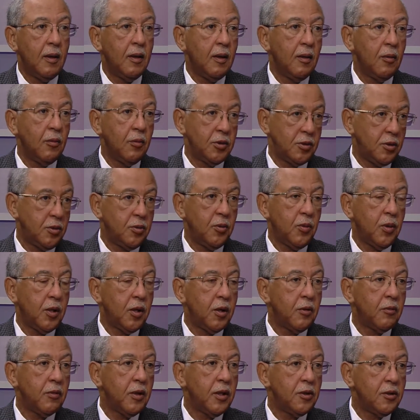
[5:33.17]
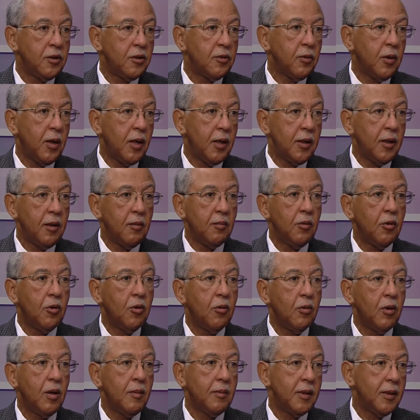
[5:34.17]
which is one of the reasons why there are
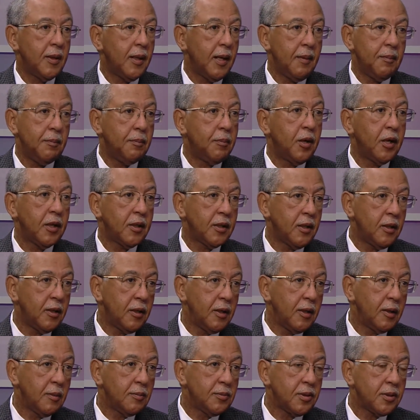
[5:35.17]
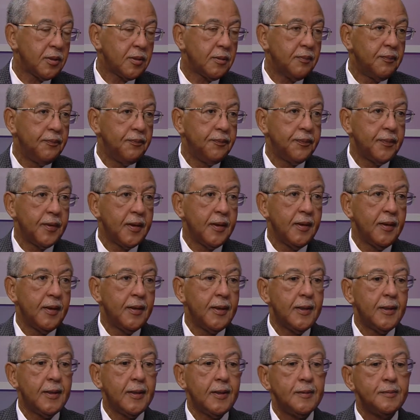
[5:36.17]
more women that break their hips.
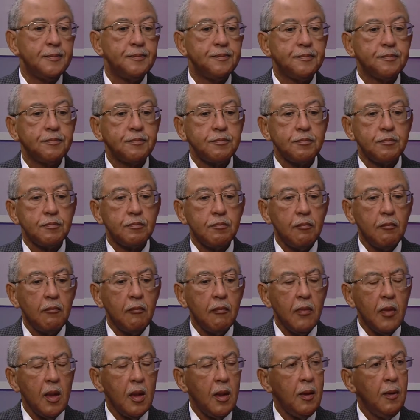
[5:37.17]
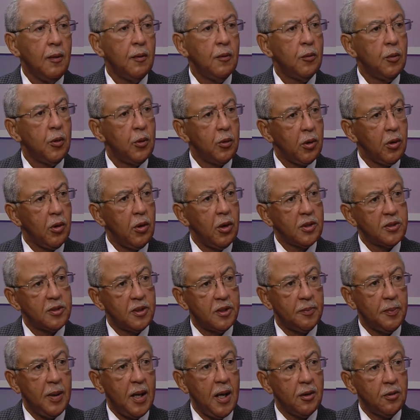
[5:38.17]
With regards to
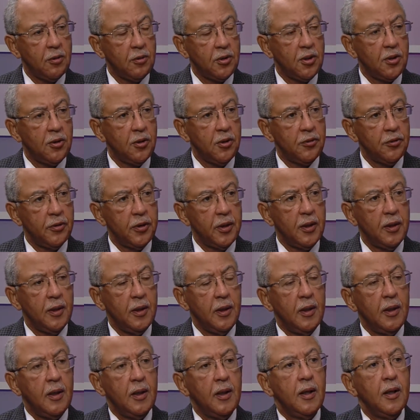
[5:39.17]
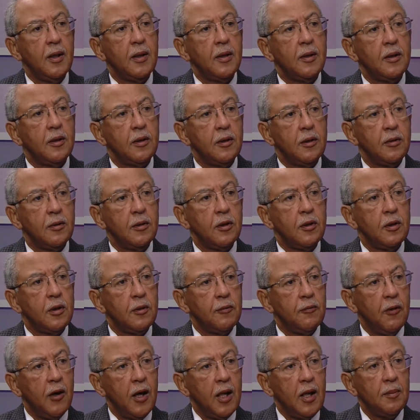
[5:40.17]
spinal surgery, the
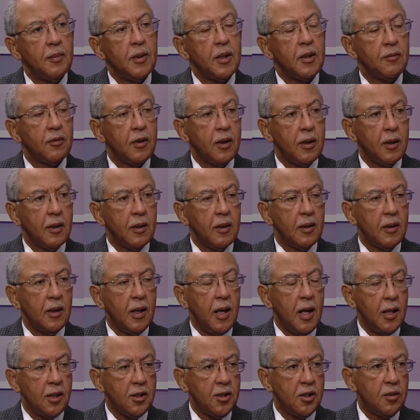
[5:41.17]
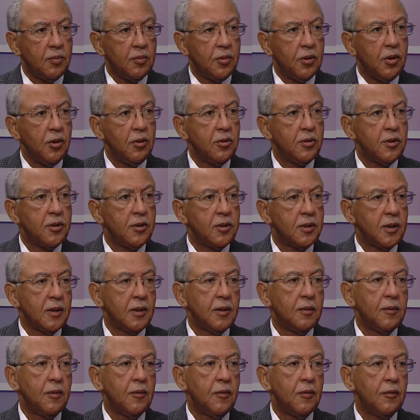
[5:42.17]
development of osteoporosis
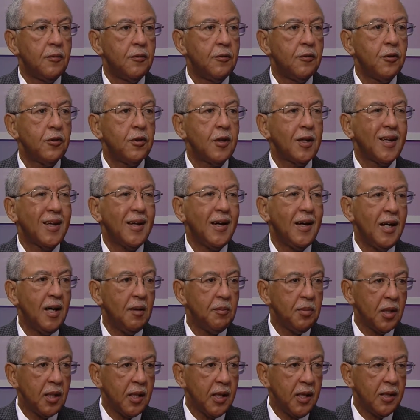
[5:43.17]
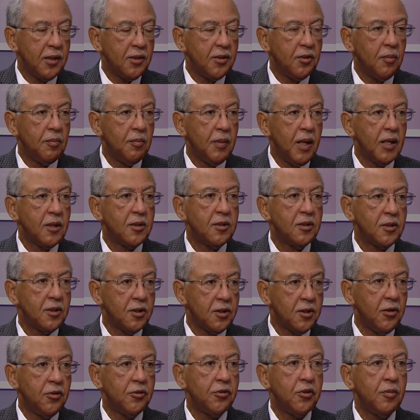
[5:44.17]
further complicates or makes the
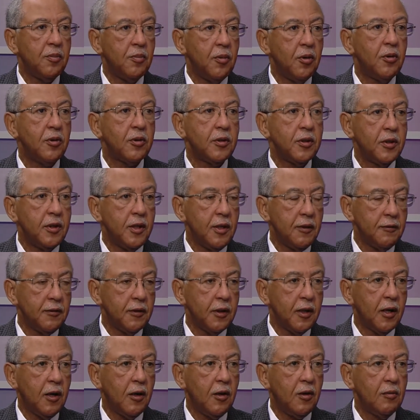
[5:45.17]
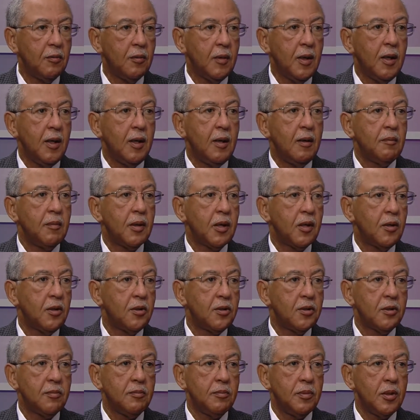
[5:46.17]
surgery more difficult
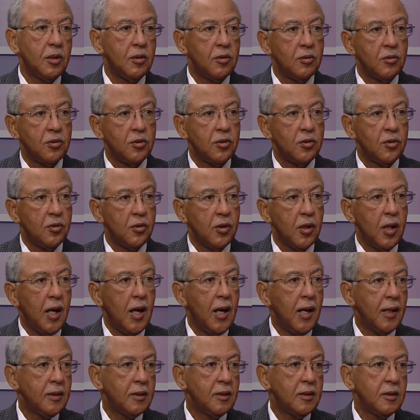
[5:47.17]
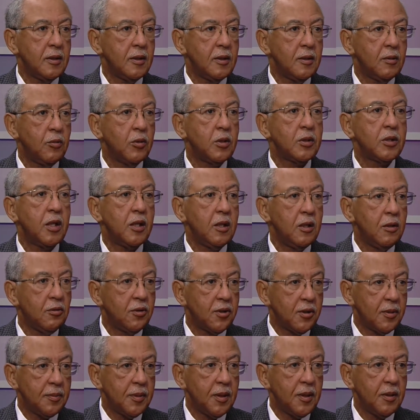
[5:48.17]
because the bones are not what they
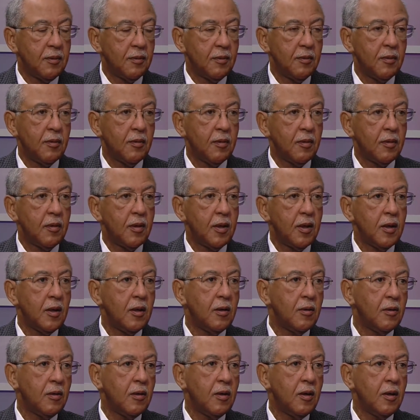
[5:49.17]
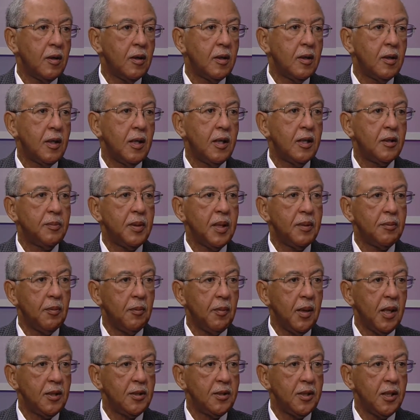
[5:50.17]
used to be. They're, as people
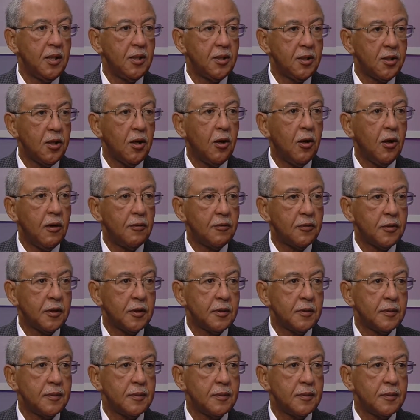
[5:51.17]
might say, soft.